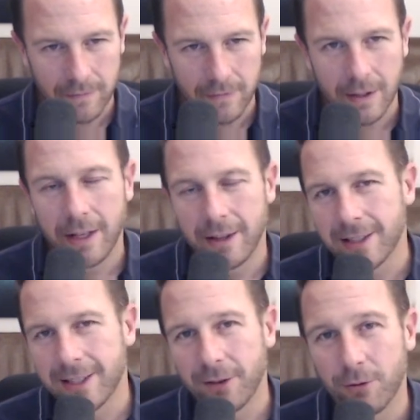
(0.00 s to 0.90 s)
And
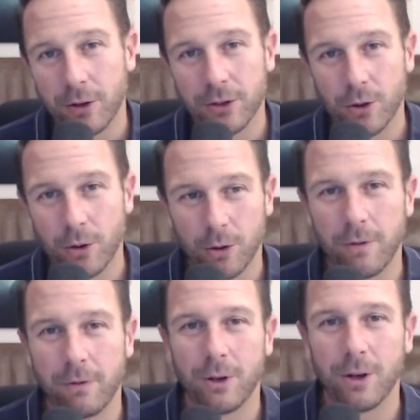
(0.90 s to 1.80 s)
that's it for a short
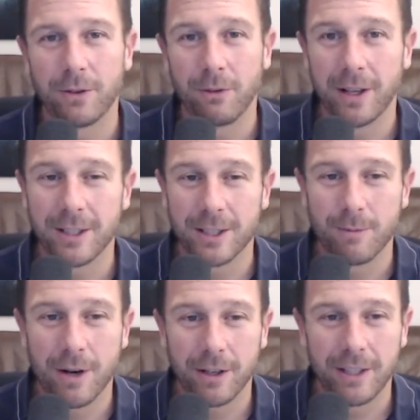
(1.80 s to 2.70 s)
overview of the Vienna
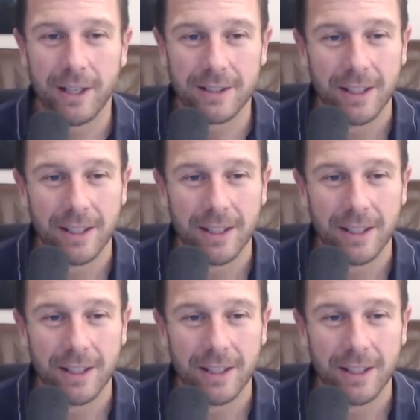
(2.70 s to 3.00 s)
Smart Hits.